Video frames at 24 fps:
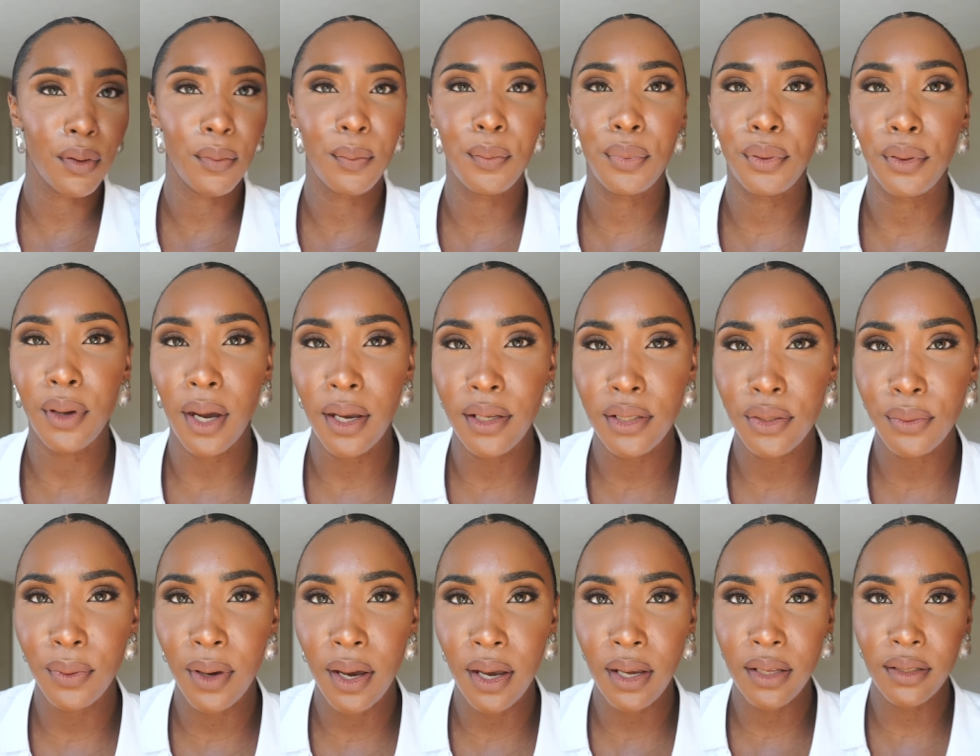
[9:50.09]
price
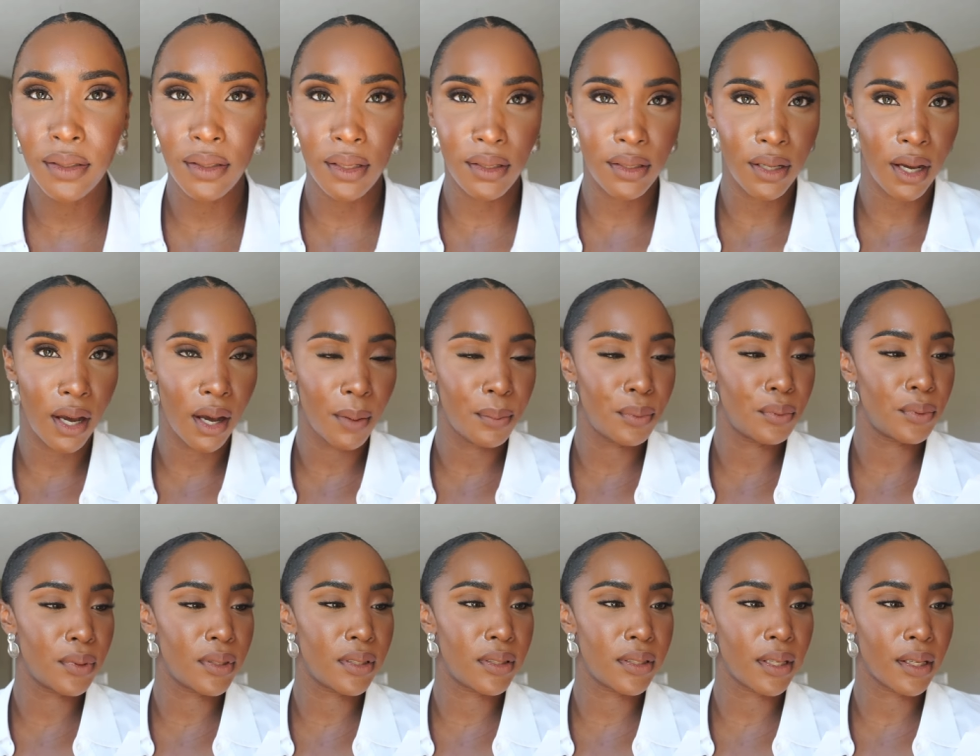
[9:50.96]
wise the top
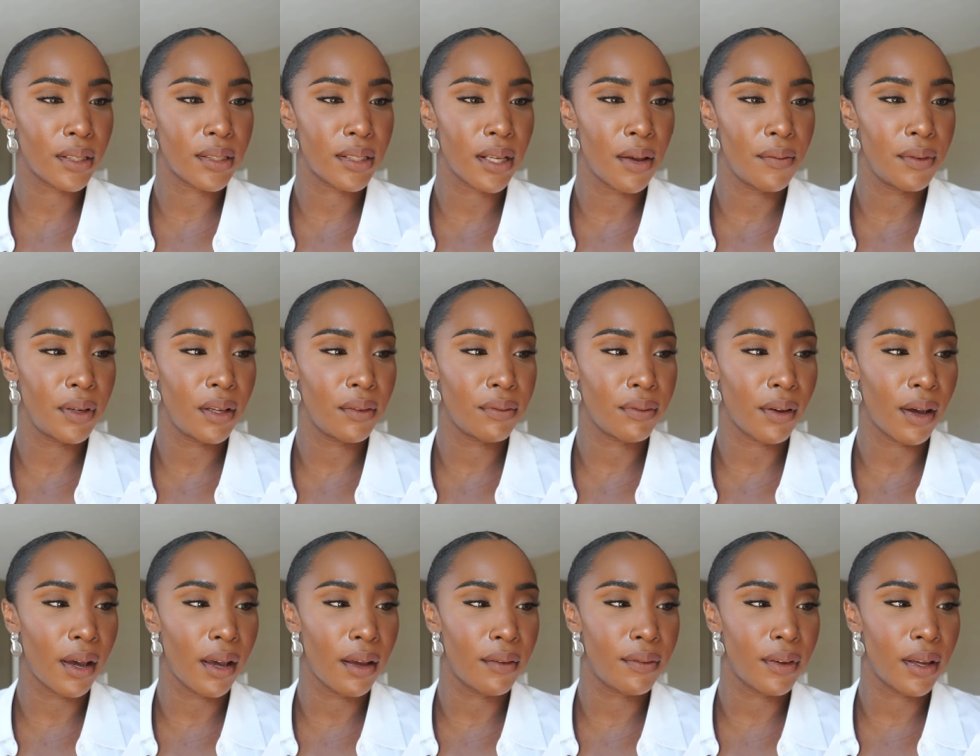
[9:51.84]
was
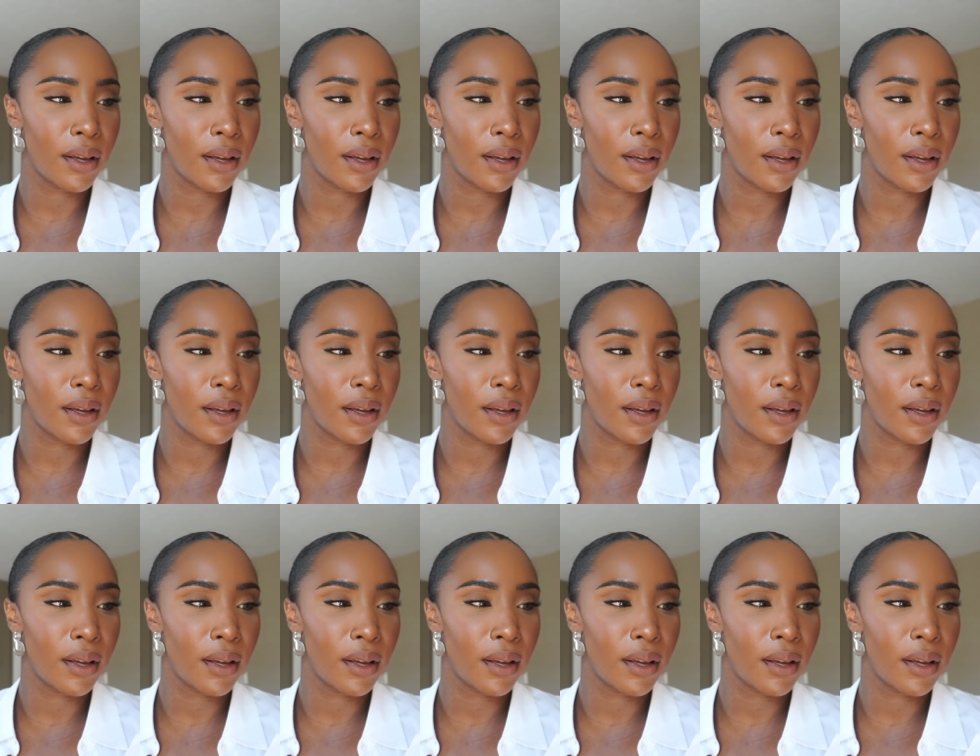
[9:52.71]
675